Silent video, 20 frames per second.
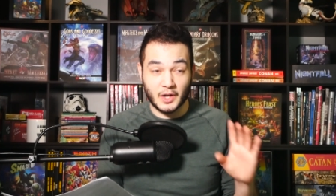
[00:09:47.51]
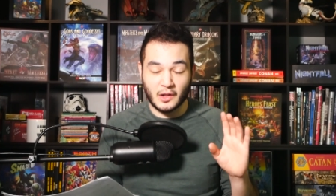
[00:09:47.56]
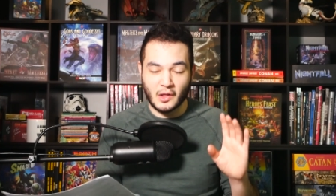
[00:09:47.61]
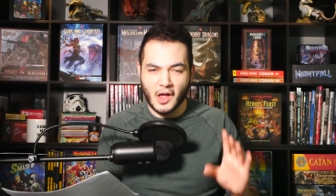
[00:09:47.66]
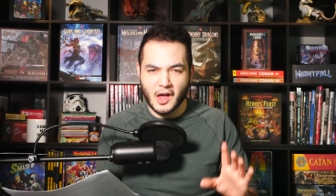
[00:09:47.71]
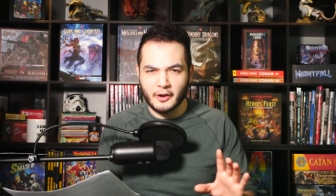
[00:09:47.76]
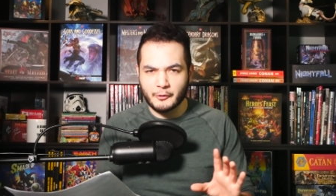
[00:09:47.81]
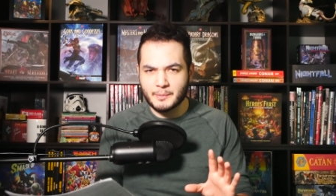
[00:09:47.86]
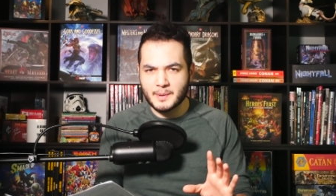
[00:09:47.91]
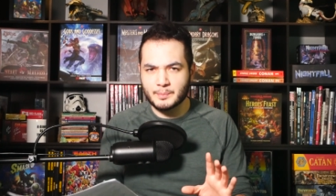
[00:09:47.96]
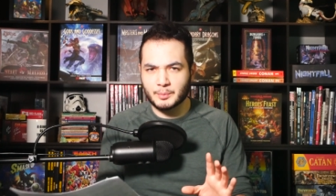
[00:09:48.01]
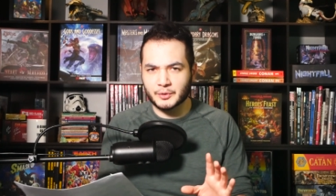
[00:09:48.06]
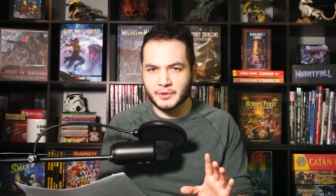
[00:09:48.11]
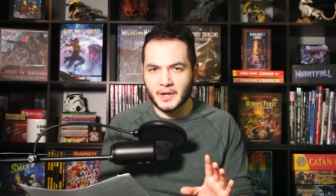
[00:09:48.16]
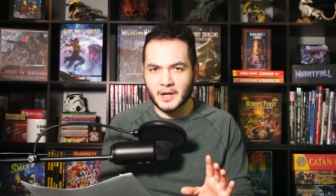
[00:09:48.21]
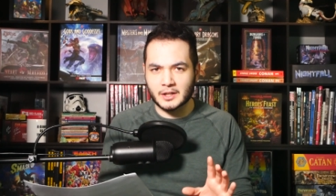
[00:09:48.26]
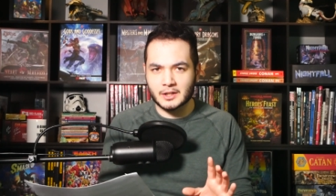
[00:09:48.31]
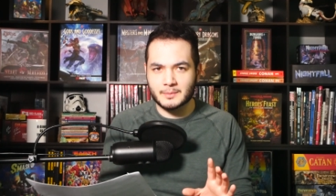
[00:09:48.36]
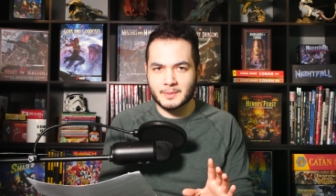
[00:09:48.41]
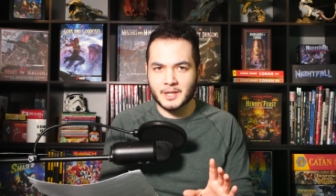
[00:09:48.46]
And a lot of people
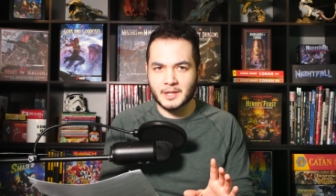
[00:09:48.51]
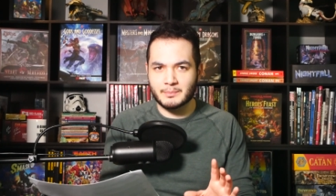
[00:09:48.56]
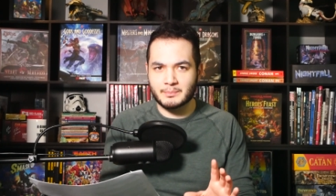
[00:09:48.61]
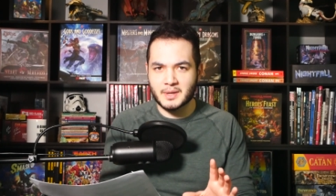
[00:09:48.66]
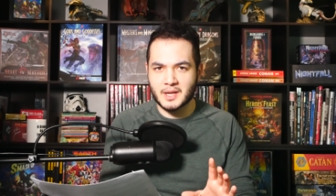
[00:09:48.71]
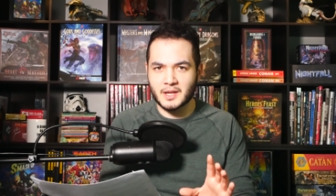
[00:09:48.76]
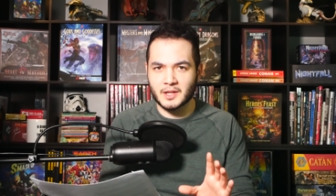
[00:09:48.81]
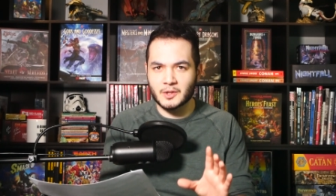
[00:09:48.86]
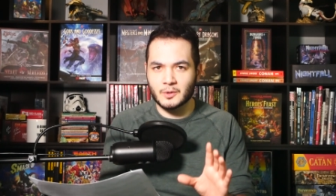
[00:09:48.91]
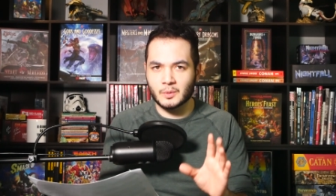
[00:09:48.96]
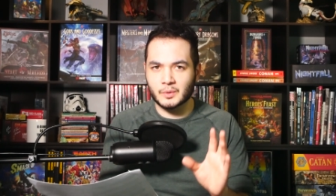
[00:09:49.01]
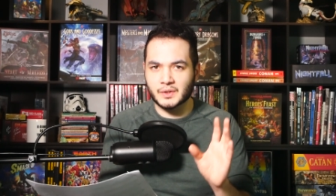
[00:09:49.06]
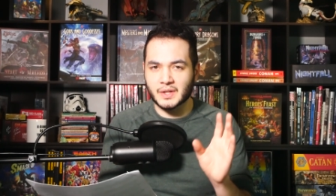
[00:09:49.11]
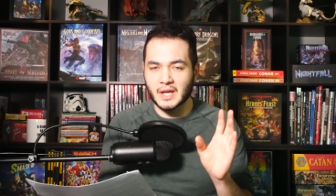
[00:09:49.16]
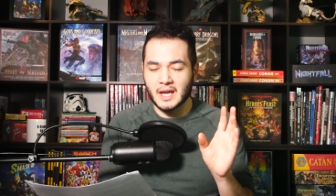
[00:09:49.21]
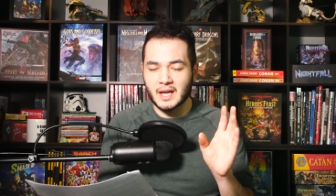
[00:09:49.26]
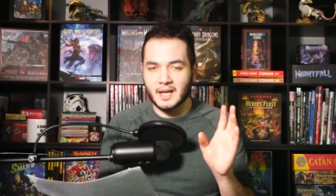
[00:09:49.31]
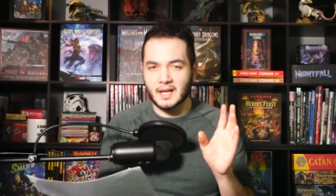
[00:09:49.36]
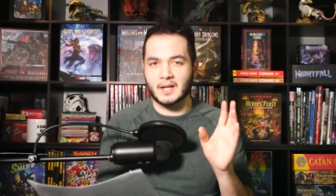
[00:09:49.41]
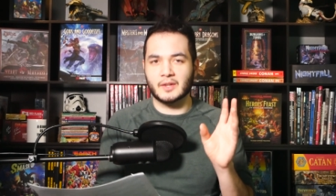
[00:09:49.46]
talked about it being used
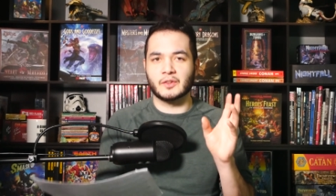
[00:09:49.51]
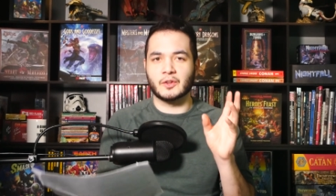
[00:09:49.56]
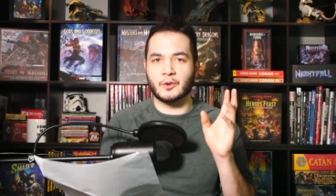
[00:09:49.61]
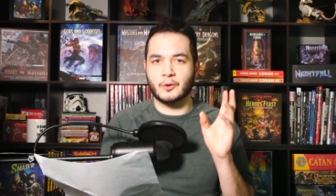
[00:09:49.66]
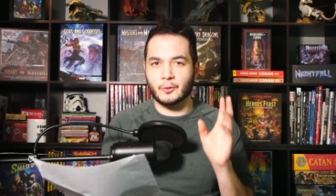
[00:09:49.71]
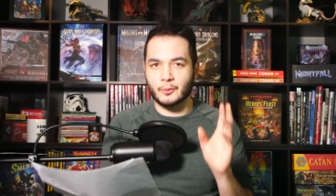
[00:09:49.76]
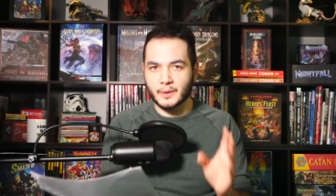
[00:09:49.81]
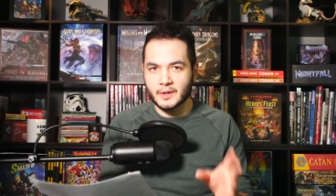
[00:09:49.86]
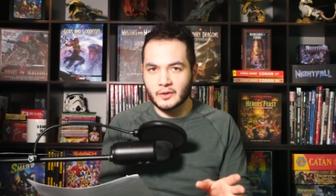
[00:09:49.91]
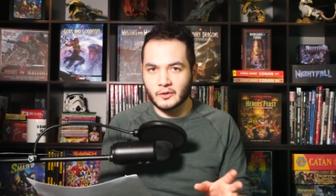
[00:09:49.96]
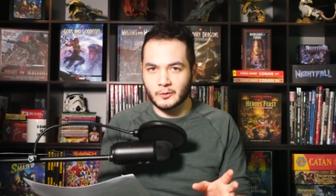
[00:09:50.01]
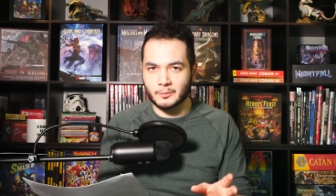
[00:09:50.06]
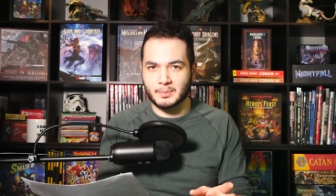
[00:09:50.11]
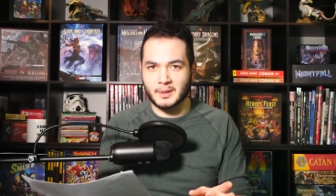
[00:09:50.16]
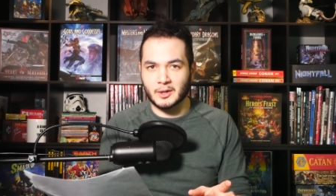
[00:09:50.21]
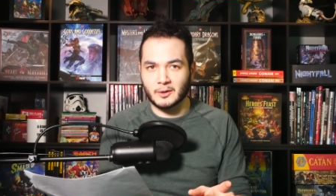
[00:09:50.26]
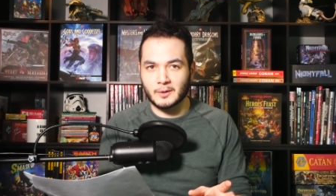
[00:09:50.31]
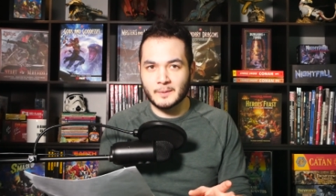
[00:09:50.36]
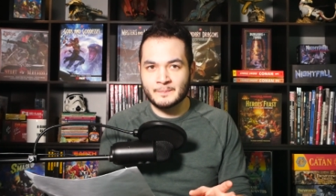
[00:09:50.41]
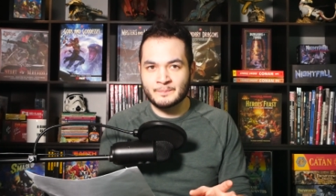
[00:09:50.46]
as a grease
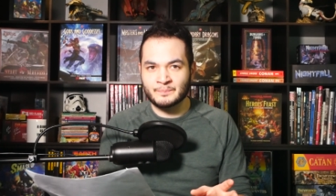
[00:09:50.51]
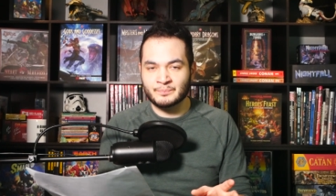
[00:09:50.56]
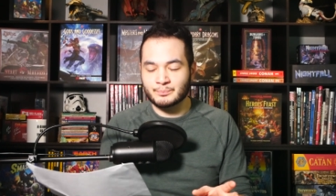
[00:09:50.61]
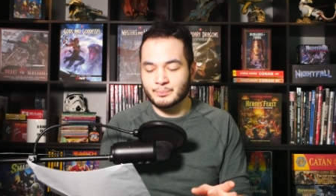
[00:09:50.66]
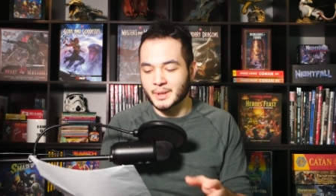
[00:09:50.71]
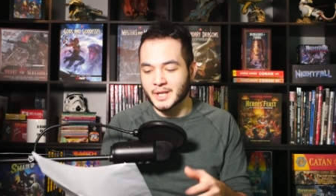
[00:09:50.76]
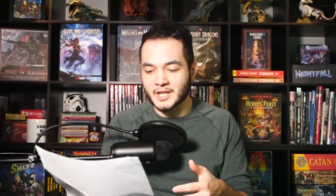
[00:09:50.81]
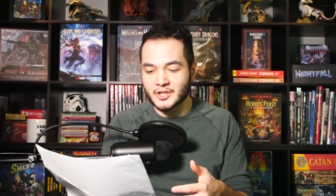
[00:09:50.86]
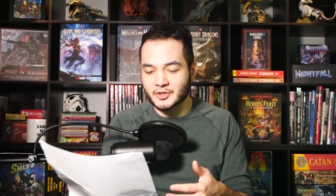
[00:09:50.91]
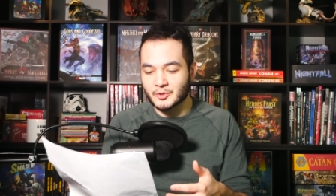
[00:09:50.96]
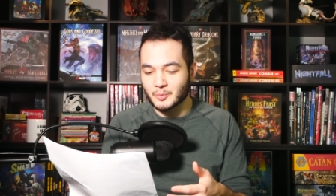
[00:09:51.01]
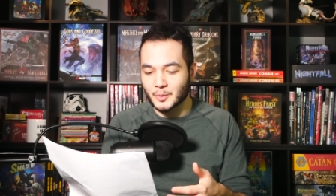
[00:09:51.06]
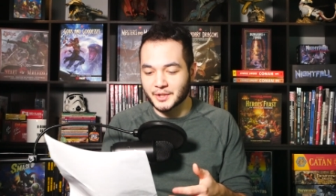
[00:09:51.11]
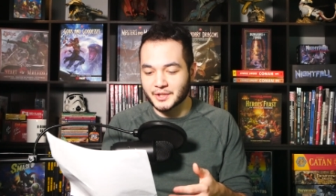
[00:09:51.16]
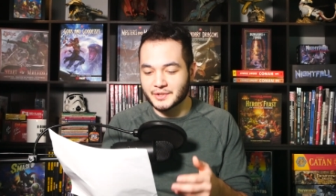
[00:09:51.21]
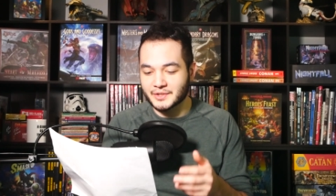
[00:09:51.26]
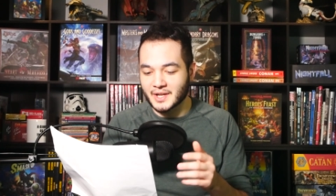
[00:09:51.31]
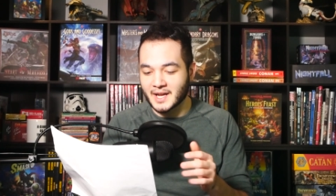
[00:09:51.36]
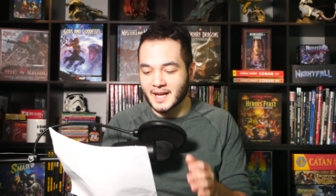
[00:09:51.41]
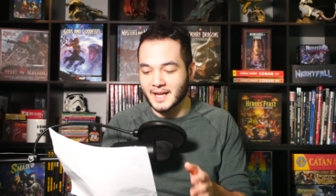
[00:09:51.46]
spell, but I just
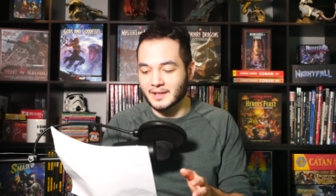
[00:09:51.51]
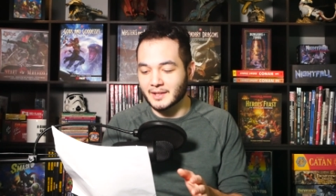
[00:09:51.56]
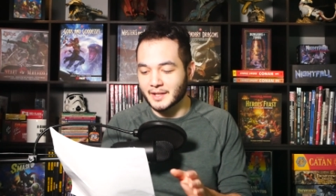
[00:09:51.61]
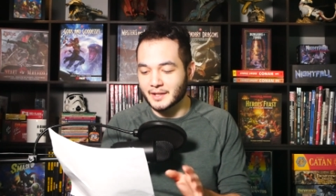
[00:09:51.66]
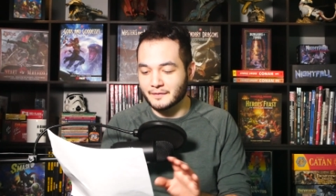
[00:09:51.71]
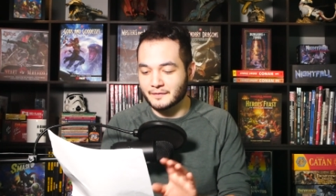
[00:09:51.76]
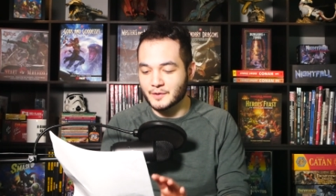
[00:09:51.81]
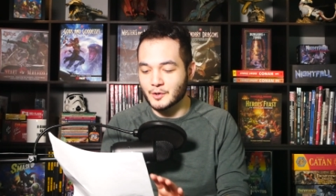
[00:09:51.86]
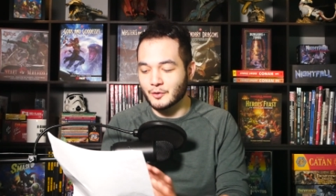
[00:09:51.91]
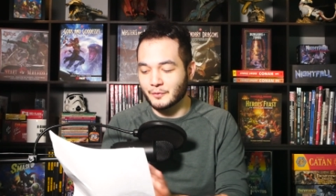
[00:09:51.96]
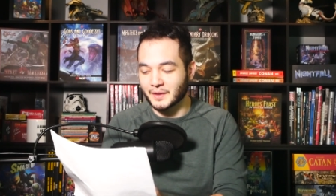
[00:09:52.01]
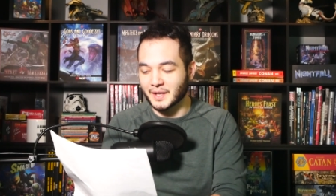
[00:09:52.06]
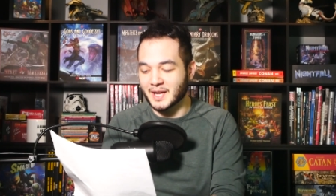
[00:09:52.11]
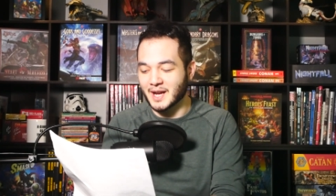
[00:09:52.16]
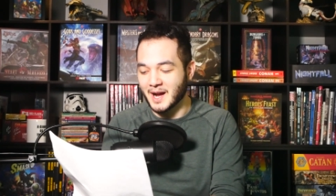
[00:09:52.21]
wanted to highlight a few of the